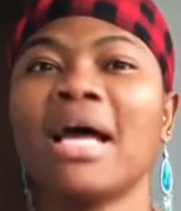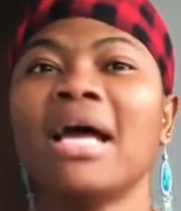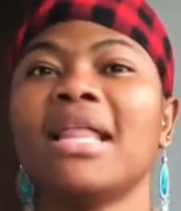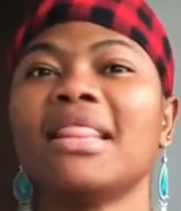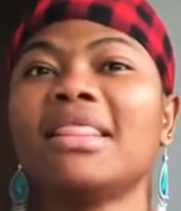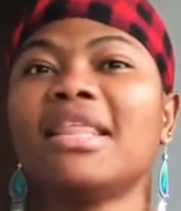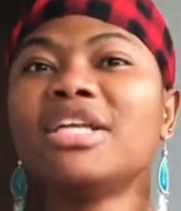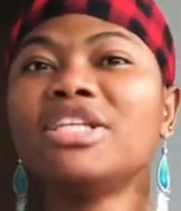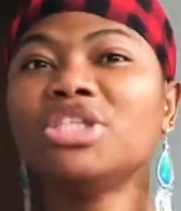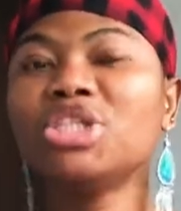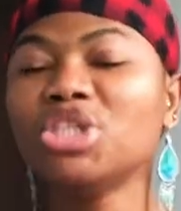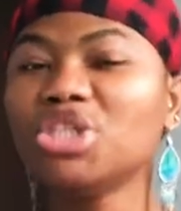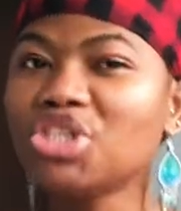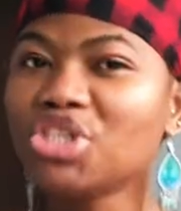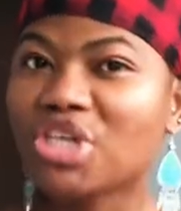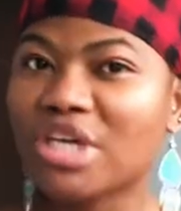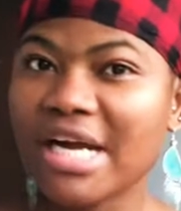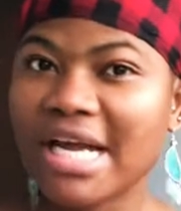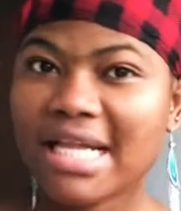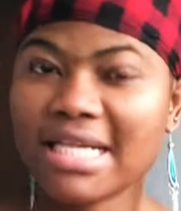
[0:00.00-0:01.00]
the
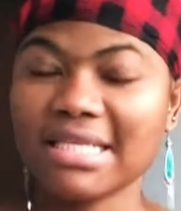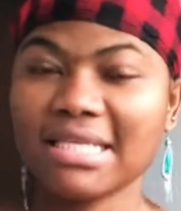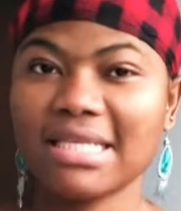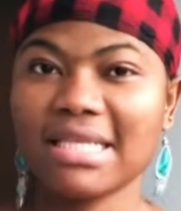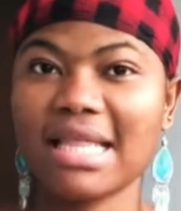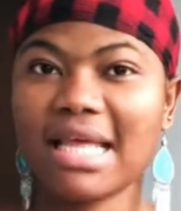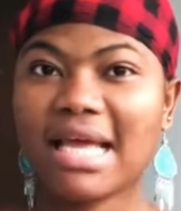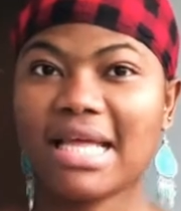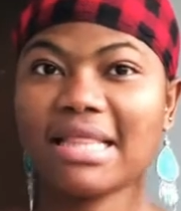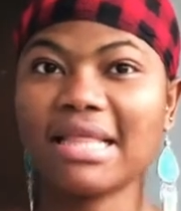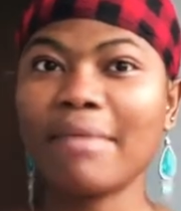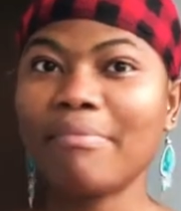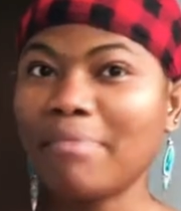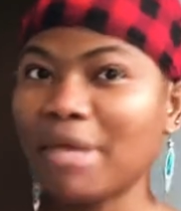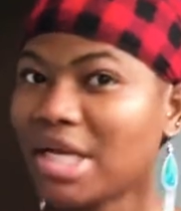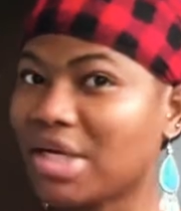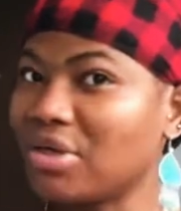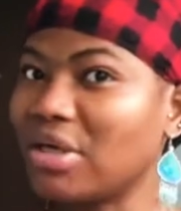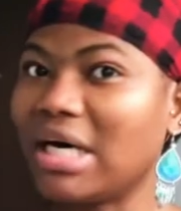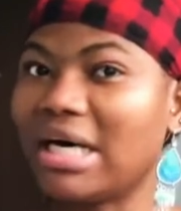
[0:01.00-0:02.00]
nutrients, the
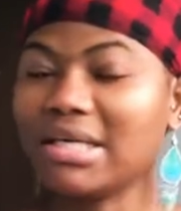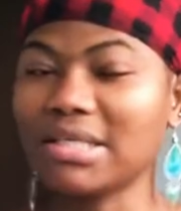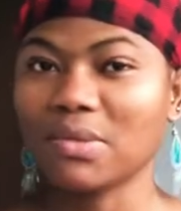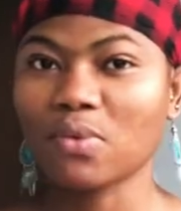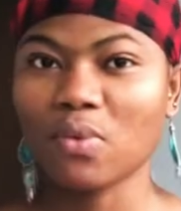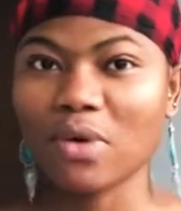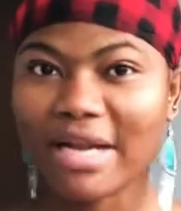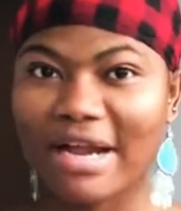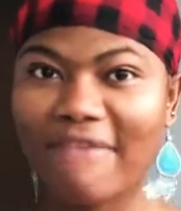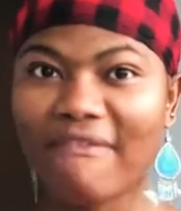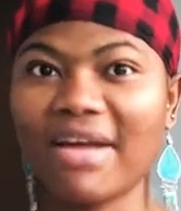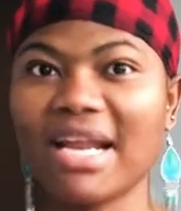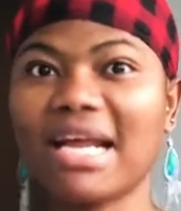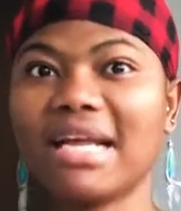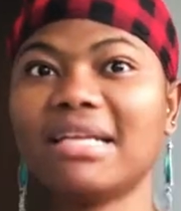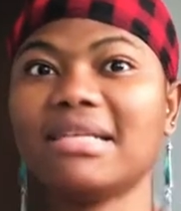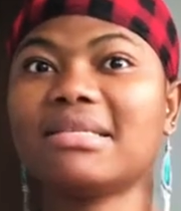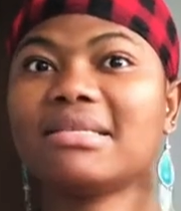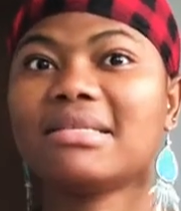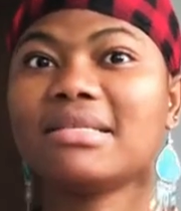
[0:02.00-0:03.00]
minerals, whatever that
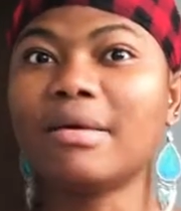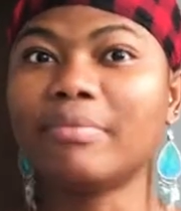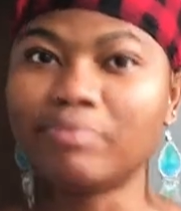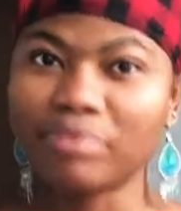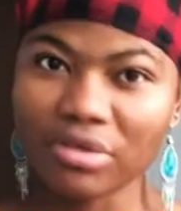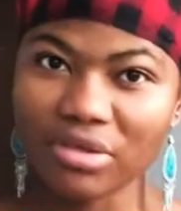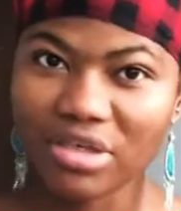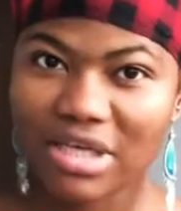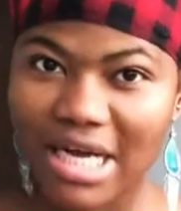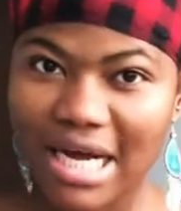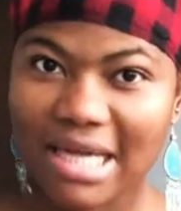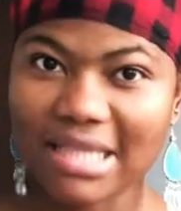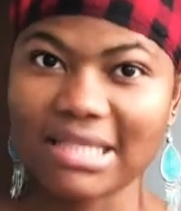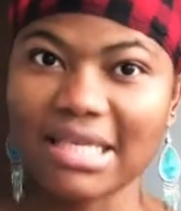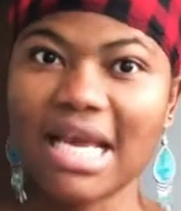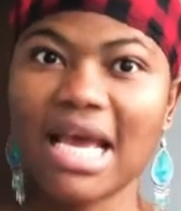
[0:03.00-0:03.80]
is in the product.